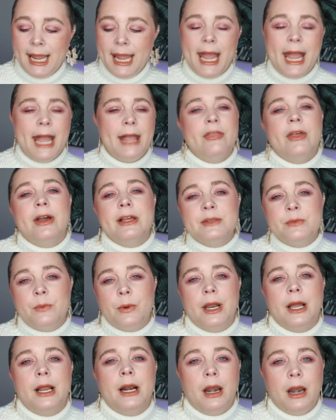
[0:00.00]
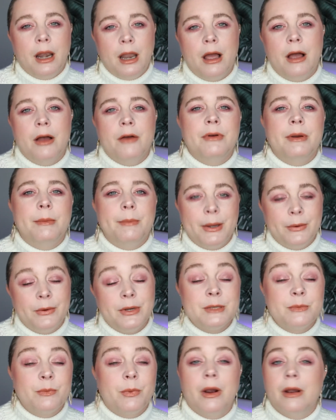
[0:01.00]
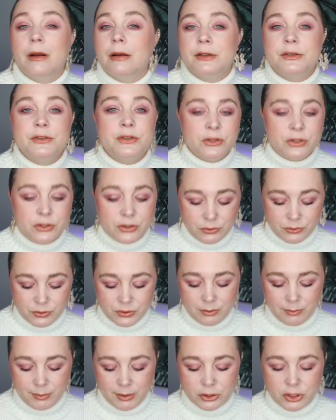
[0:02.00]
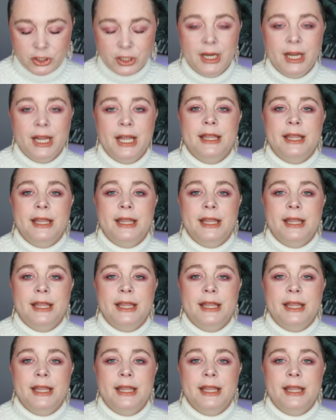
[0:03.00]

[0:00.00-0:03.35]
And that's what I love about his products so, so much.